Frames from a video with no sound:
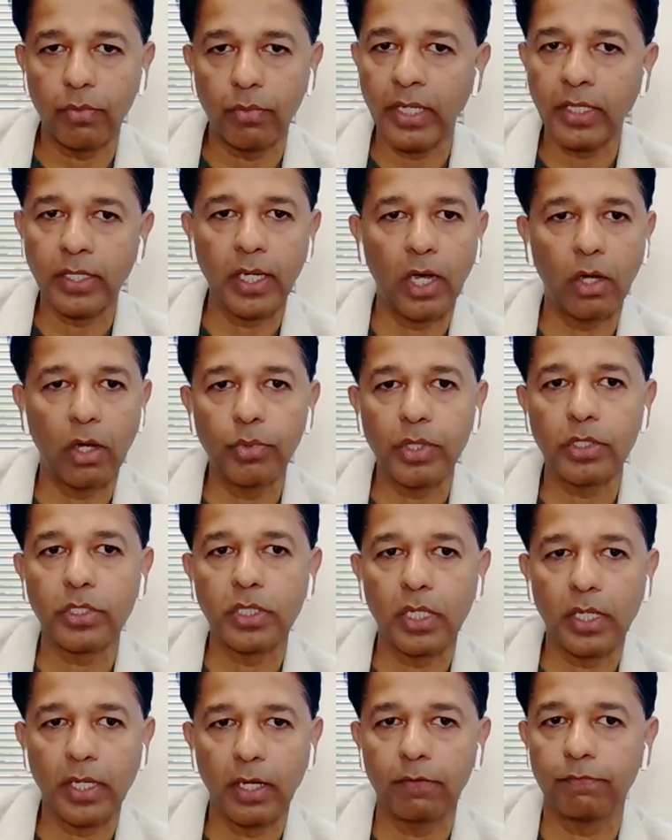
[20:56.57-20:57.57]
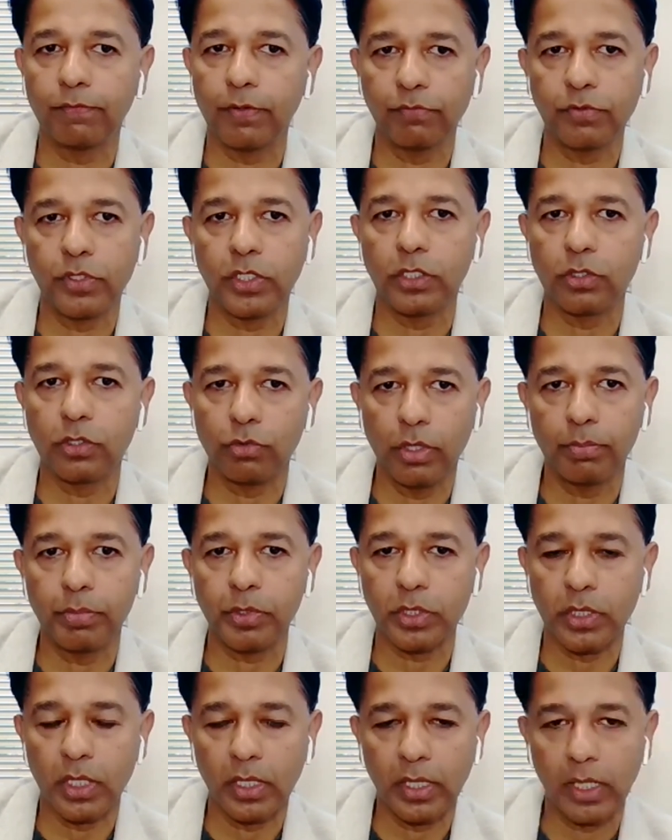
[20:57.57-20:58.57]
Right now, we are sitting at 53%
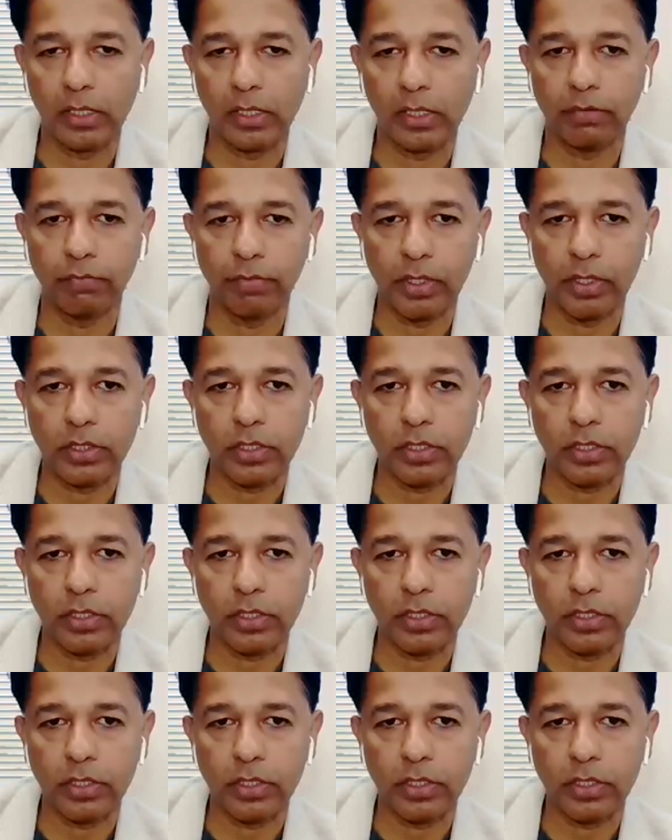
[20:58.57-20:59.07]
LTV.